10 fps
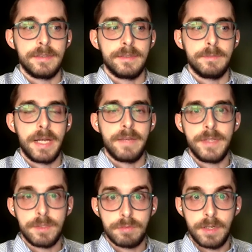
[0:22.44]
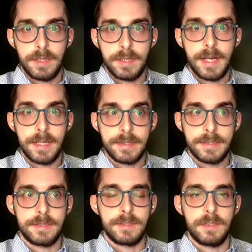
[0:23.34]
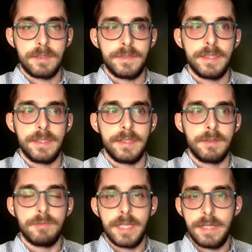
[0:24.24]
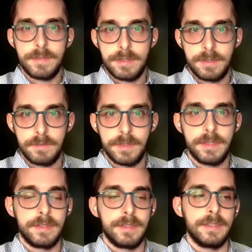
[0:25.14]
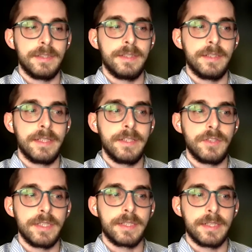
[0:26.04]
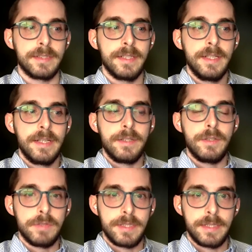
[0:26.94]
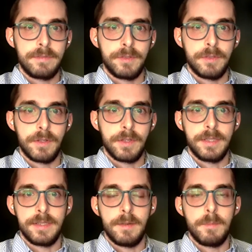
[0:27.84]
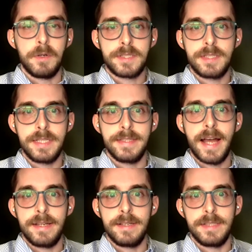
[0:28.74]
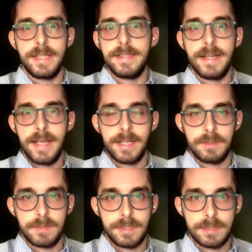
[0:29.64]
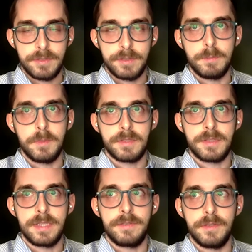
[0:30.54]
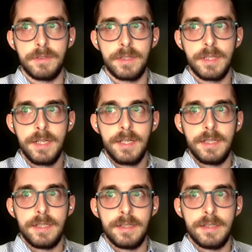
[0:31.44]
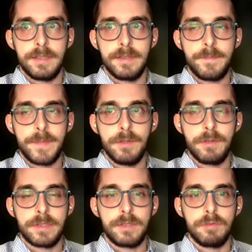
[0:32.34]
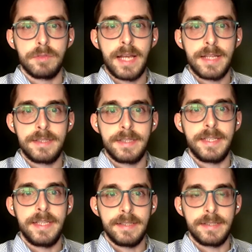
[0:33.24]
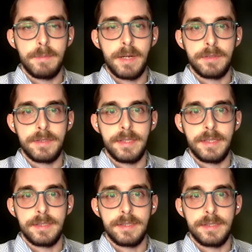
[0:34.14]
by visual analysis of the waves and of the EEG can use it for mostly a diagnosis, for mostly for in order to get a hint about the